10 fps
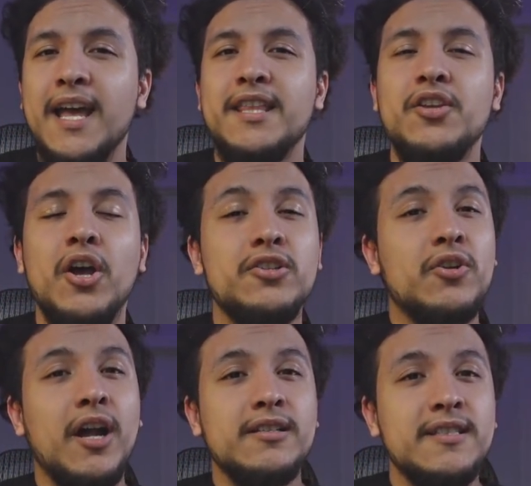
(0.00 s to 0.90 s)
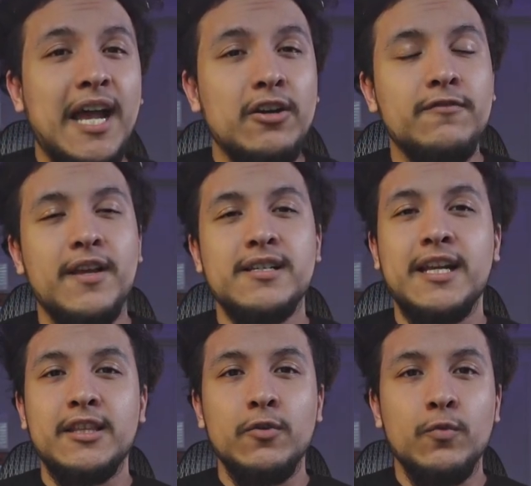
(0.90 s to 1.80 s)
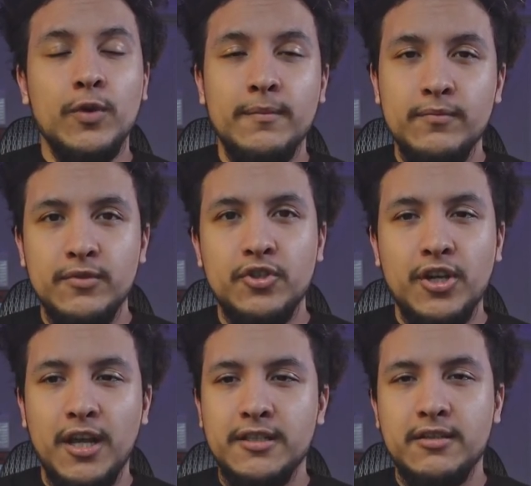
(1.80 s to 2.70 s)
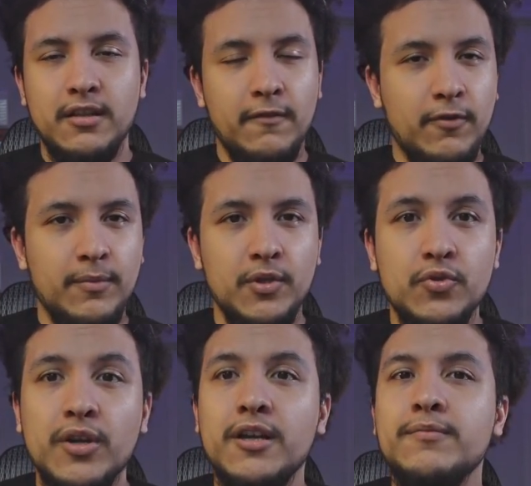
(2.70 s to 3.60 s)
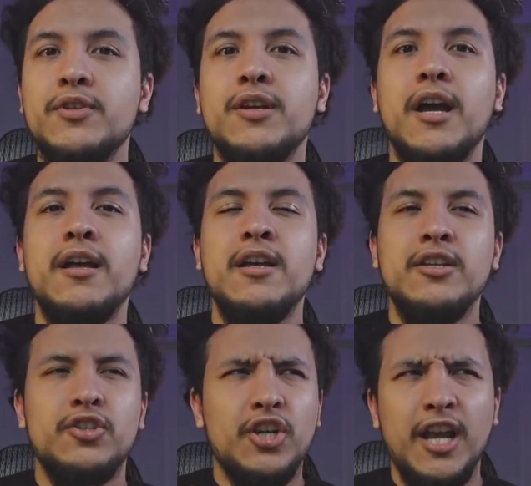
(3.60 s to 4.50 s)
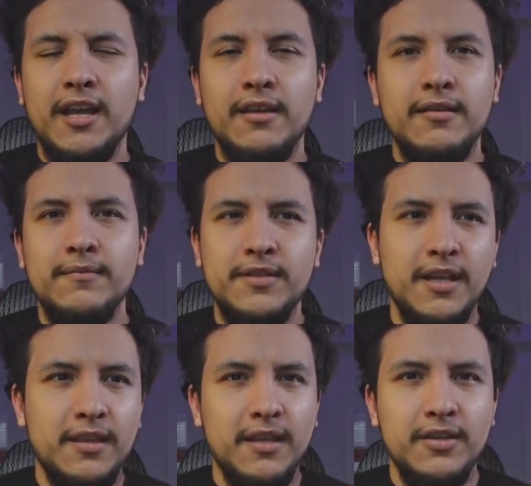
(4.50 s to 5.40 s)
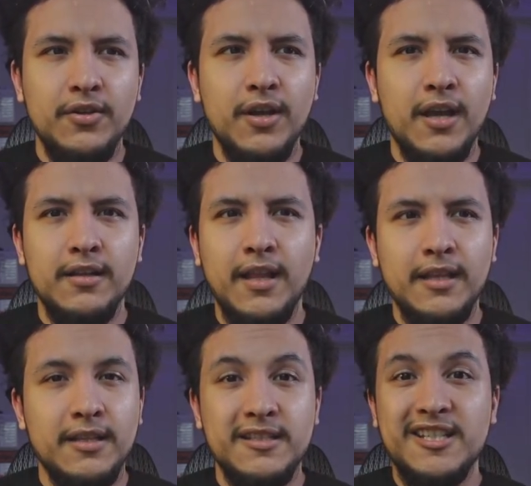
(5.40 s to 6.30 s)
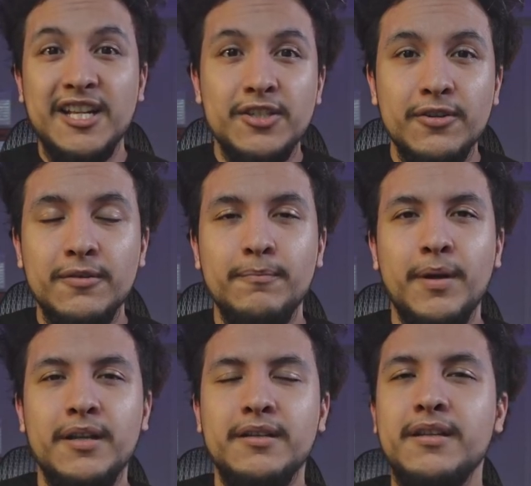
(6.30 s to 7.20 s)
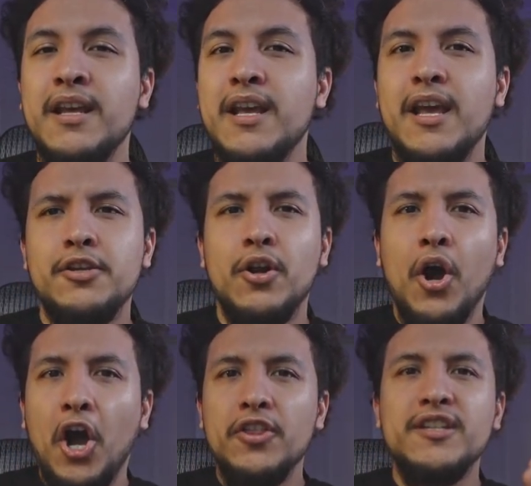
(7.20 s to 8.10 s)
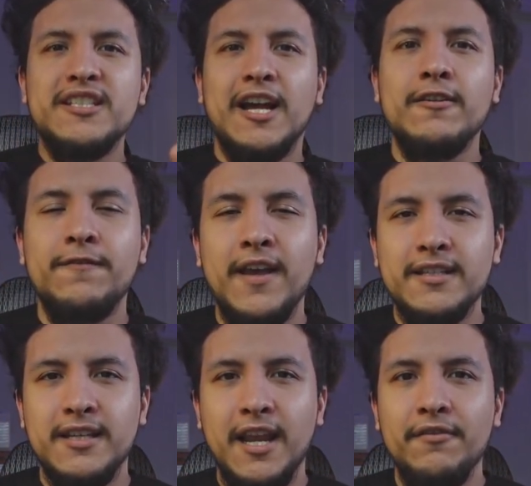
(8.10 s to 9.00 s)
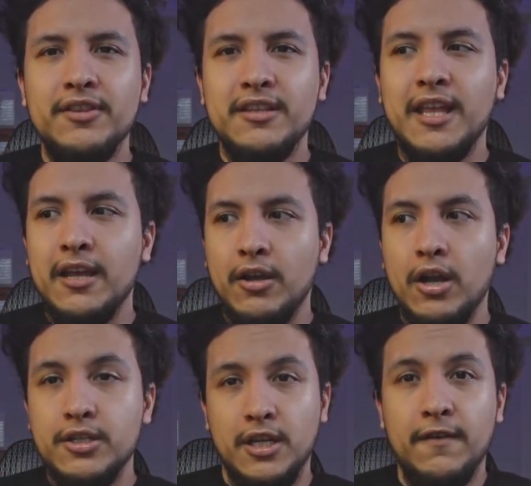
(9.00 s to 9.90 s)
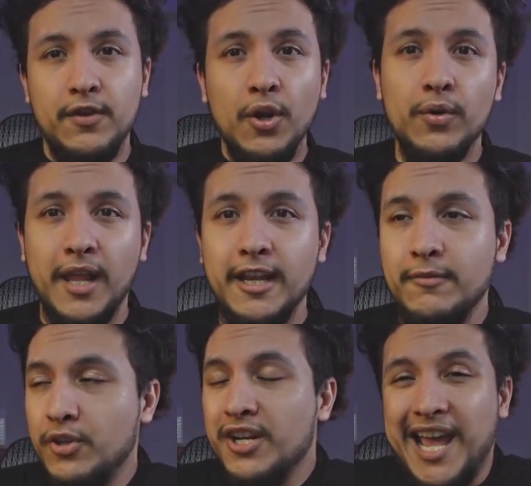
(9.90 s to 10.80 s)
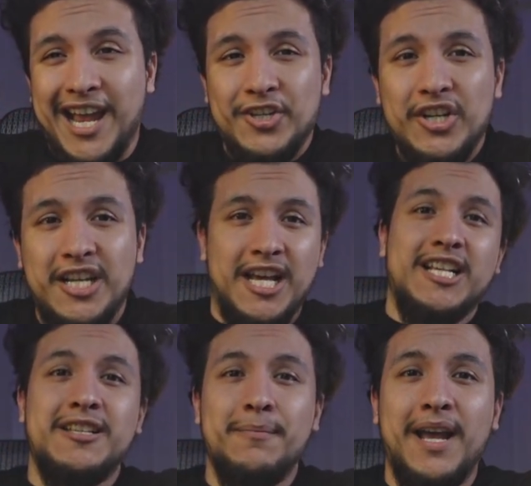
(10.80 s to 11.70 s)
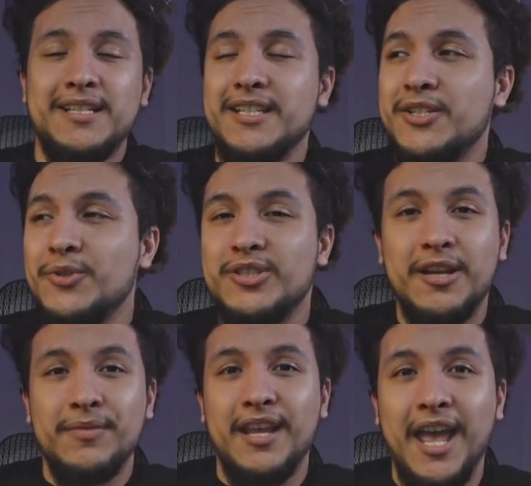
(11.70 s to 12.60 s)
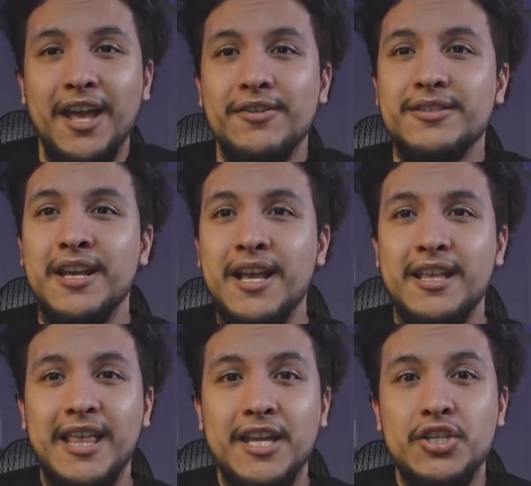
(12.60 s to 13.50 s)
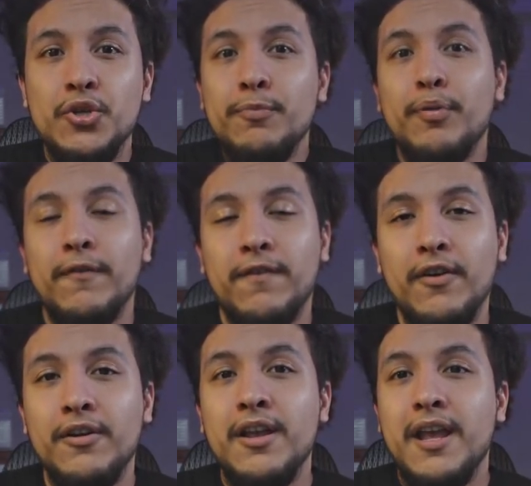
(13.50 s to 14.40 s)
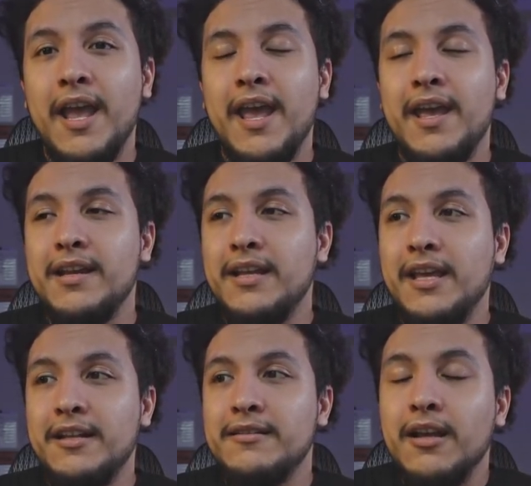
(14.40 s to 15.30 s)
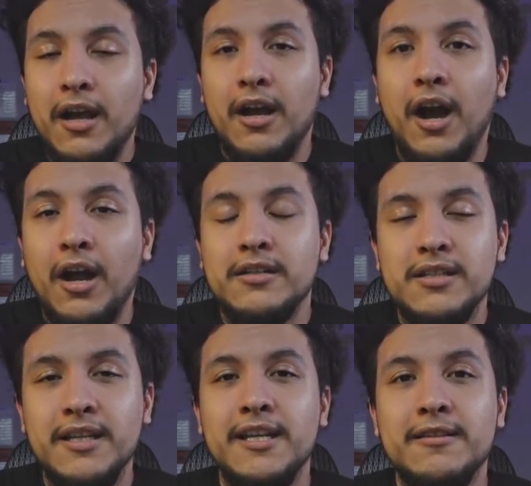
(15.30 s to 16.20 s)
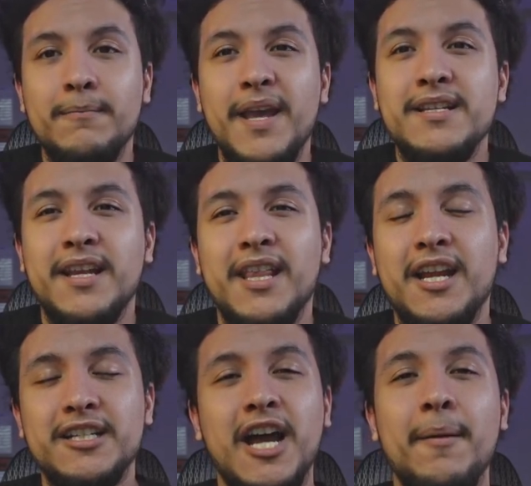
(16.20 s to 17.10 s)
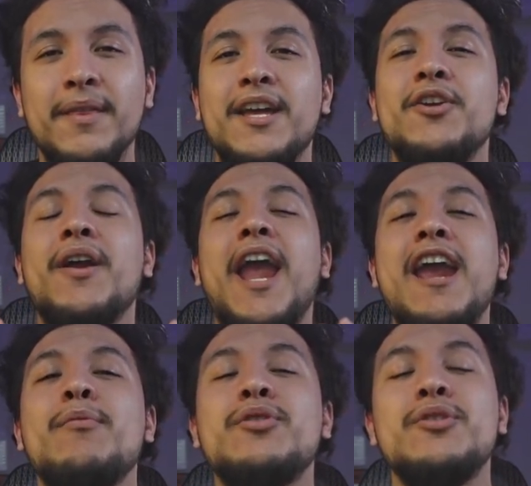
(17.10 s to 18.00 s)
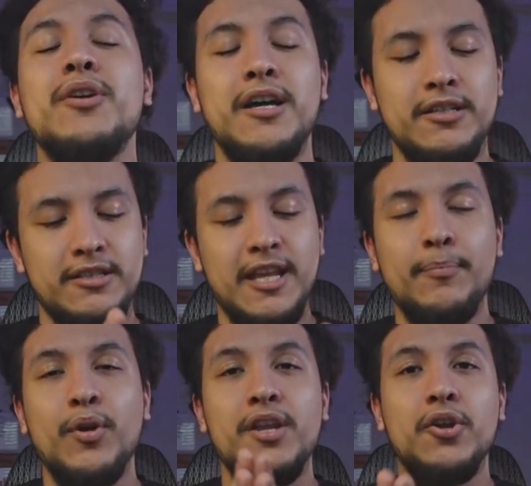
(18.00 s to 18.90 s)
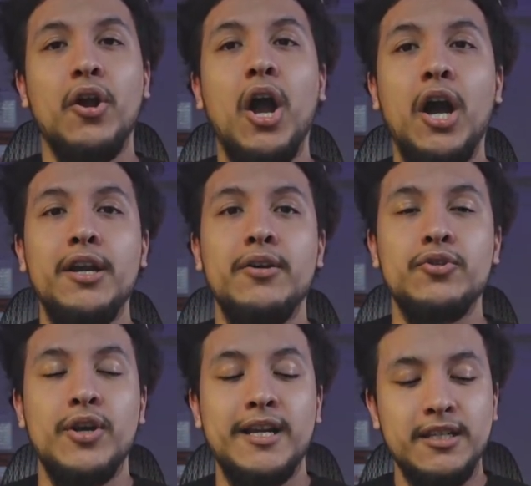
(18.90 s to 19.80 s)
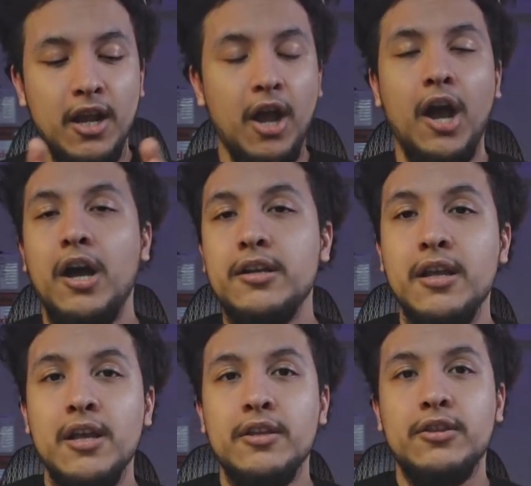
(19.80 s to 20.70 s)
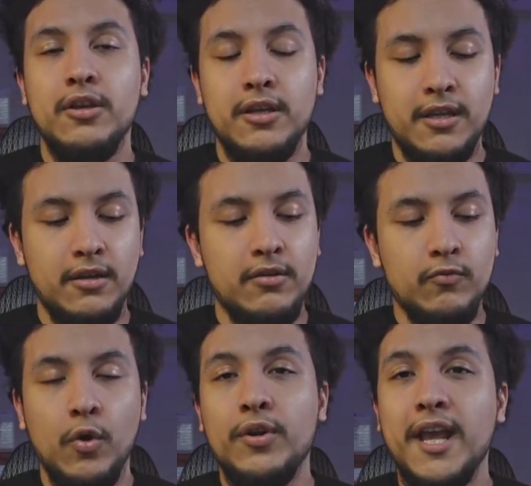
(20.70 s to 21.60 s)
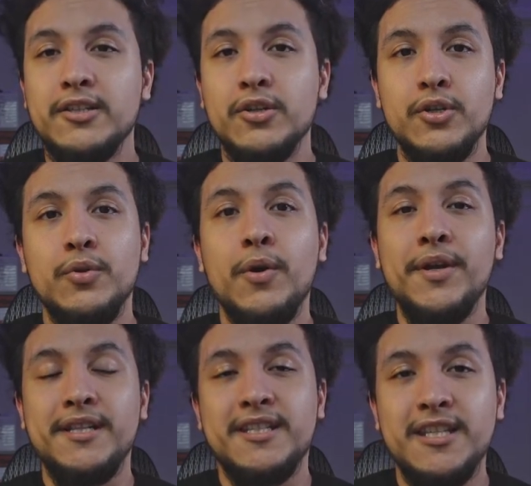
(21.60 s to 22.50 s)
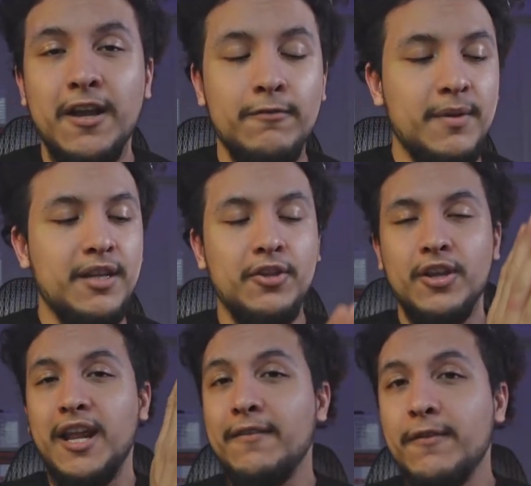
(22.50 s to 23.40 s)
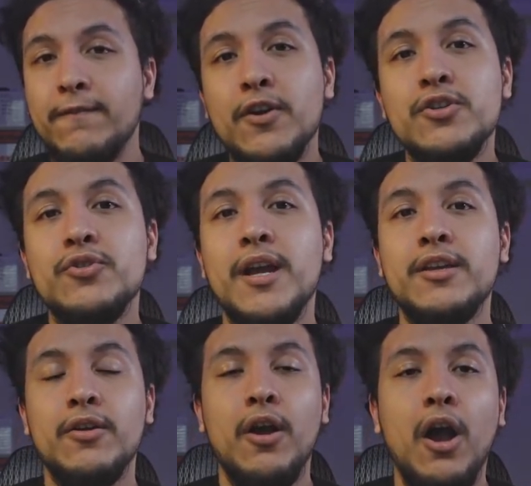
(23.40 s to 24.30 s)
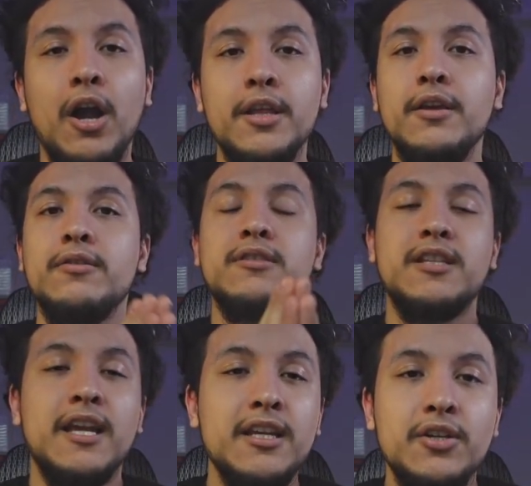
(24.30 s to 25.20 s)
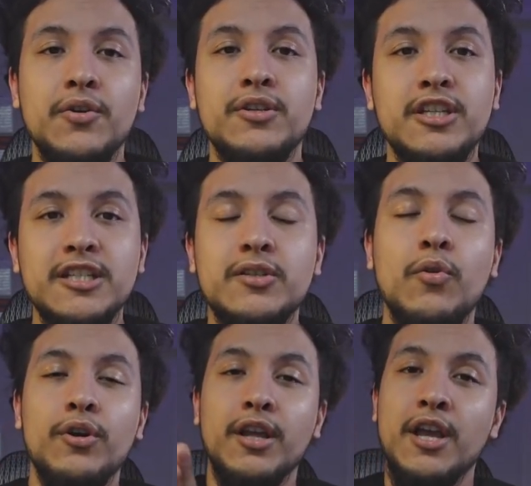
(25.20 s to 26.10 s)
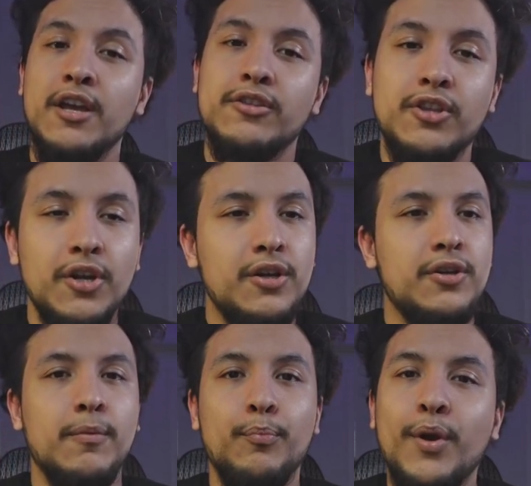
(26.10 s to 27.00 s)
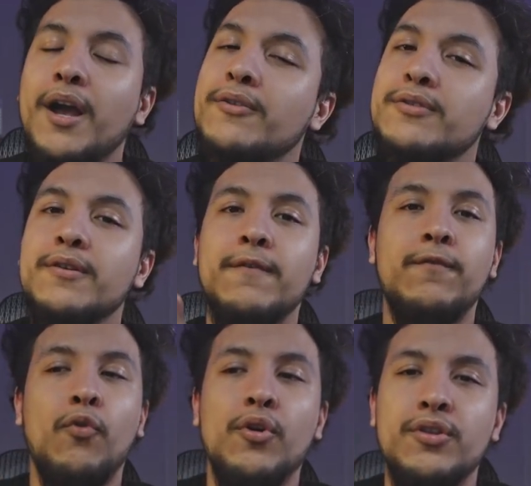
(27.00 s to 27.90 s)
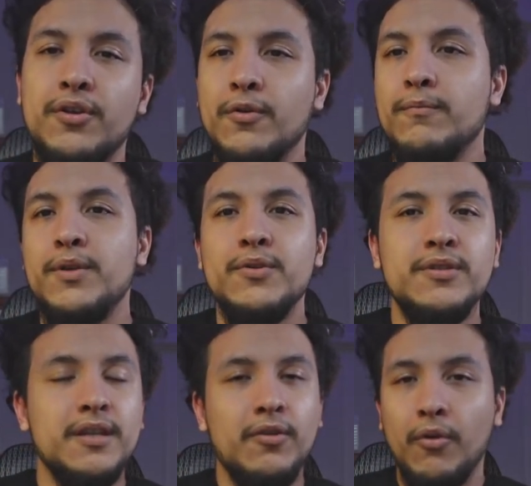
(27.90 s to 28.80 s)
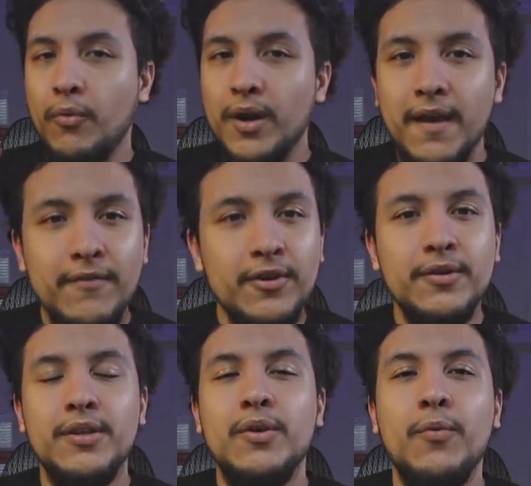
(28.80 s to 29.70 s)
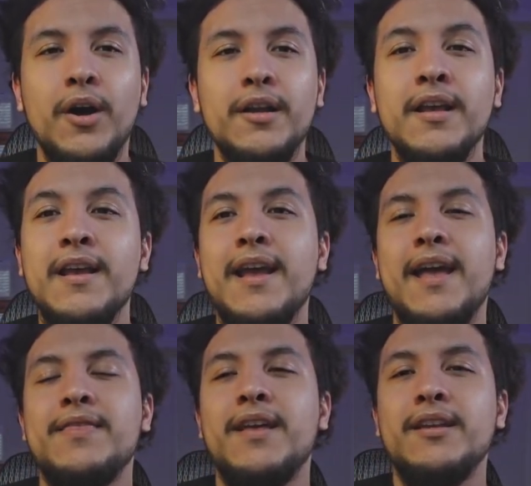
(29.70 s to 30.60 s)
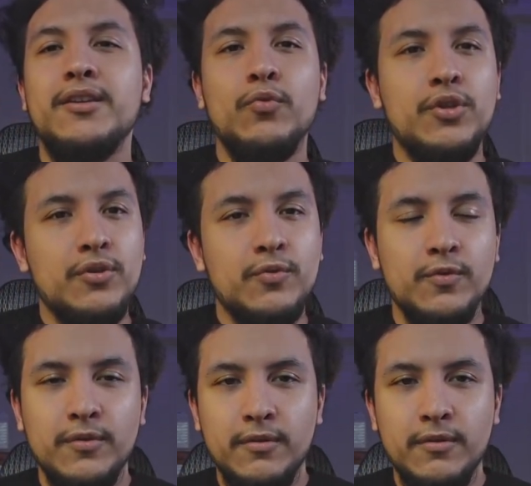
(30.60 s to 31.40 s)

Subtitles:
and then you also got sound effects like the rim shots from the drums, you got chimes, and then you got like the sensor button, you know, all these sound effects and everything that if you don't like them, you can actually customize it to something else that you prefer, and it honestly is amazing. And on top of that, you're able to separate your audio tracks on the Rodecaster DUO itself, meaning you can have the first track, your audio, second, your Discord, third, your browser, fourth, your music, or whatever you want, and then you